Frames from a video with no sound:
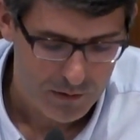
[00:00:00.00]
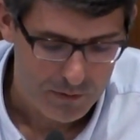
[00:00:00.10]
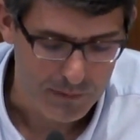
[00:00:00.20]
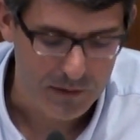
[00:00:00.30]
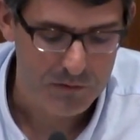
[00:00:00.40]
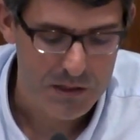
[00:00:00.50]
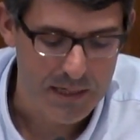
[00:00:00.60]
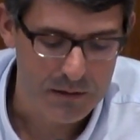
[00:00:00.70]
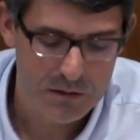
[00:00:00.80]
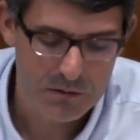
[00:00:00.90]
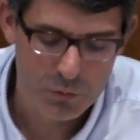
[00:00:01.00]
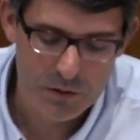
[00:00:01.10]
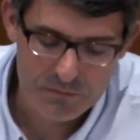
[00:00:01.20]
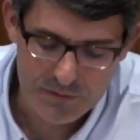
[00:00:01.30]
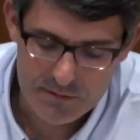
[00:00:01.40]
Many of the challenges we are
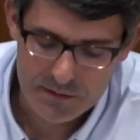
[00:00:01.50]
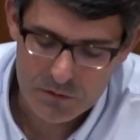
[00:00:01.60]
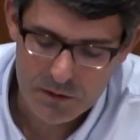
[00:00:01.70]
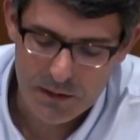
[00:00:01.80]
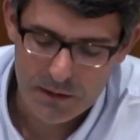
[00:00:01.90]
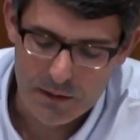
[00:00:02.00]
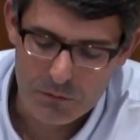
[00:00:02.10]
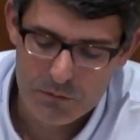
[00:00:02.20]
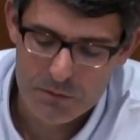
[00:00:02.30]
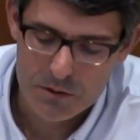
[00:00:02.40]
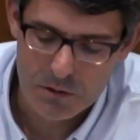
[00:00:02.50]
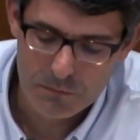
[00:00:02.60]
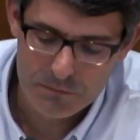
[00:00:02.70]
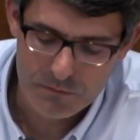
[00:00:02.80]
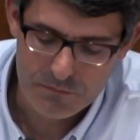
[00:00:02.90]
facing today can only be
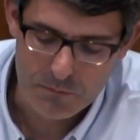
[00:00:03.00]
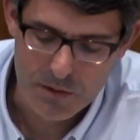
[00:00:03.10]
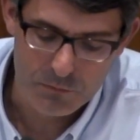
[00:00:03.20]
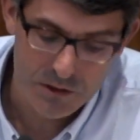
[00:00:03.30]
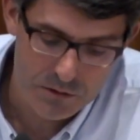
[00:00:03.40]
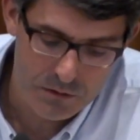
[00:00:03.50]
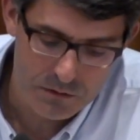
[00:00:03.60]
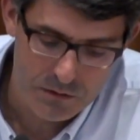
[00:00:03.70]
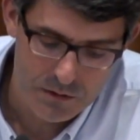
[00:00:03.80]
solved from a regional,